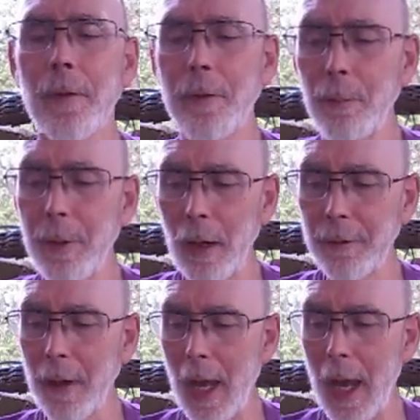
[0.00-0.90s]
to
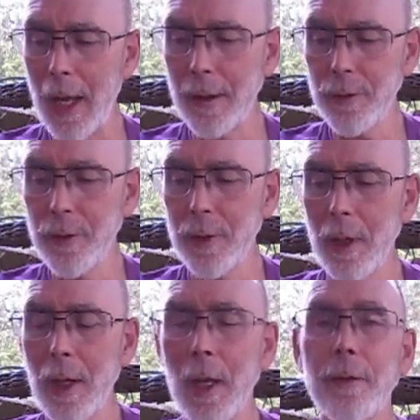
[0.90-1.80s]
build a hedge,
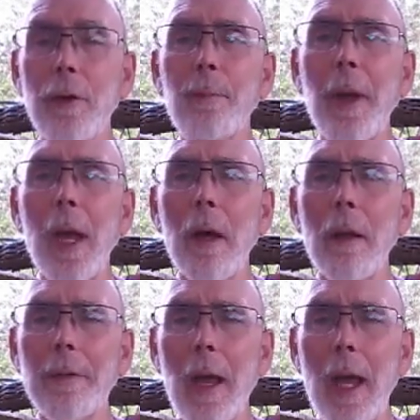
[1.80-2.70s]
to
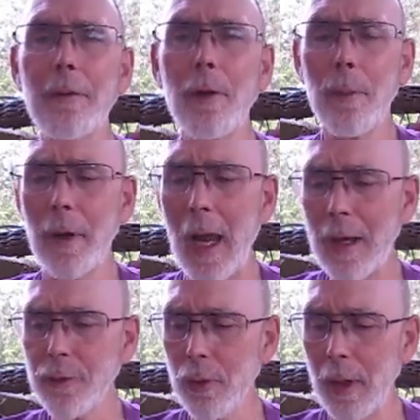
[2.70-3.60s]
build a
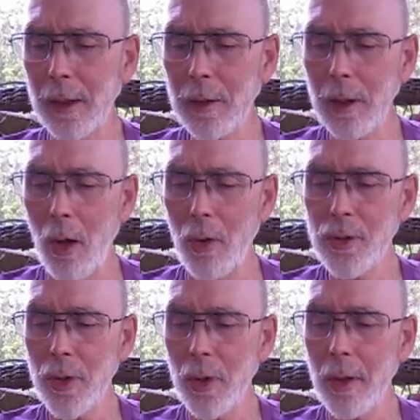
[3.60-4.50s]
supernatural
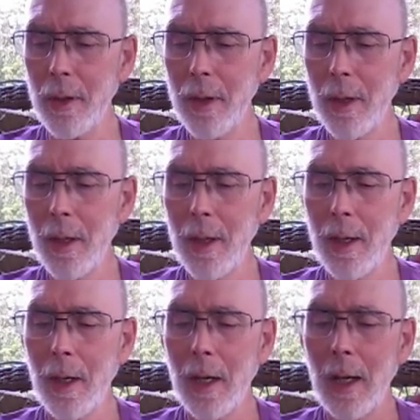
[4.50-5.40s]
enclosure
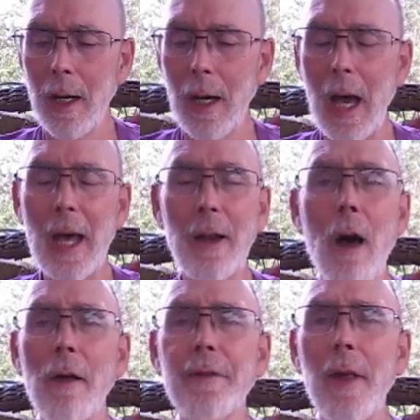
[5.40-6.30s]
on
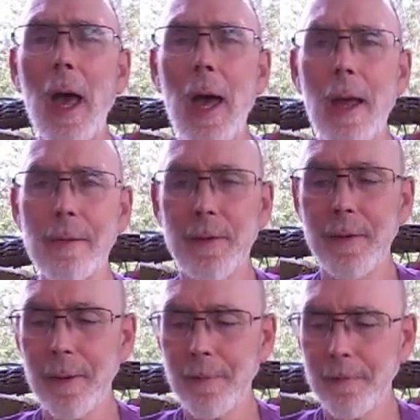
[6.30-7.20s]
all
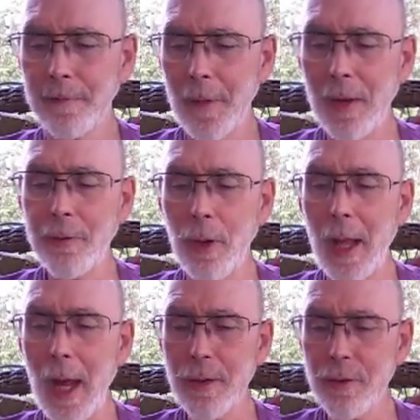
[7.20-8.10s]
sides. That's
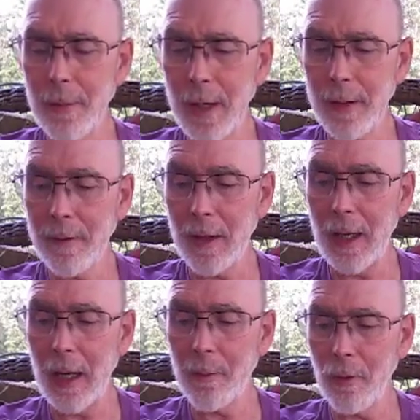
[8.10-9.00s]
what hedge means
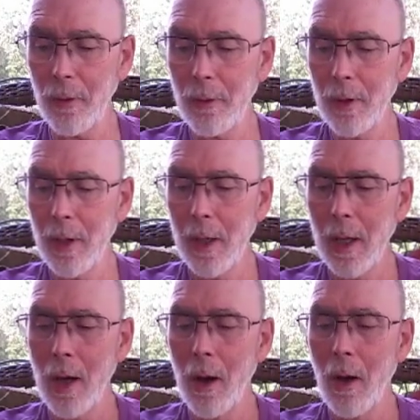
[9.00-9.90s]
in Hebrew
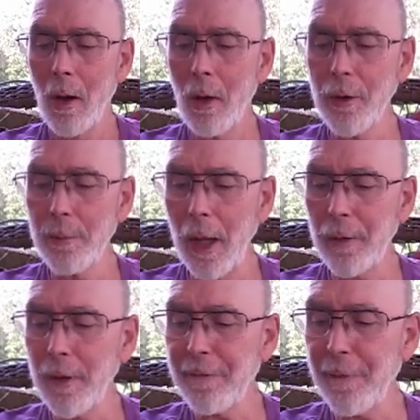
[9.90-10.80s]
or to
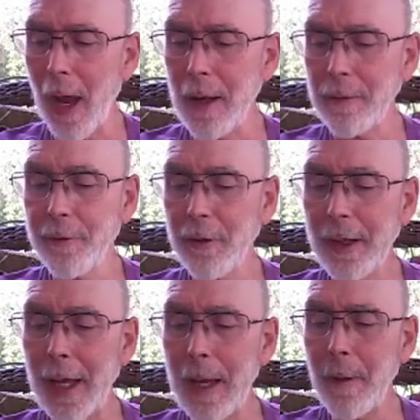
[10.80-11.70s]
build a fence to
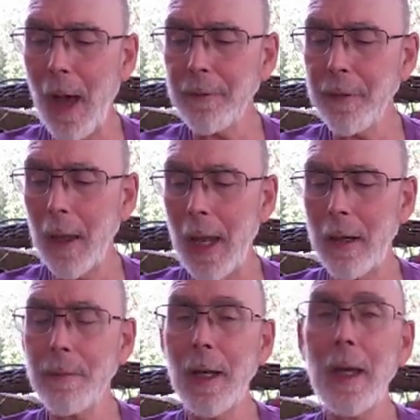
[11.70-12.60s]
keep out the
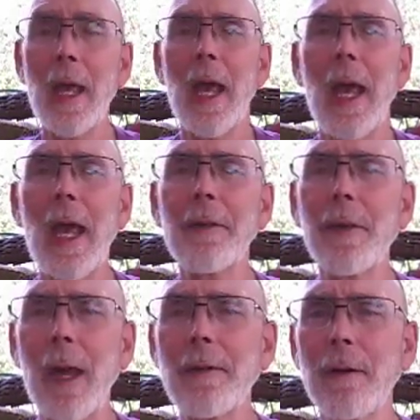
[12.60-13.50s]
enemy.
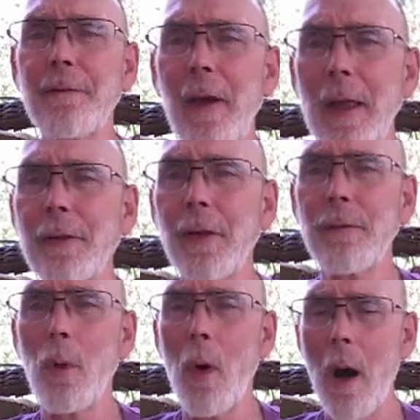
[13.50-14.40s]
It's a
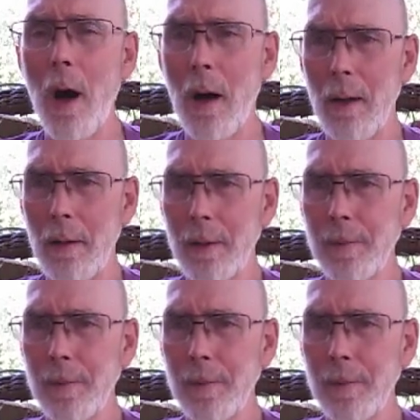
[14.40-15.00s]
defensive wall.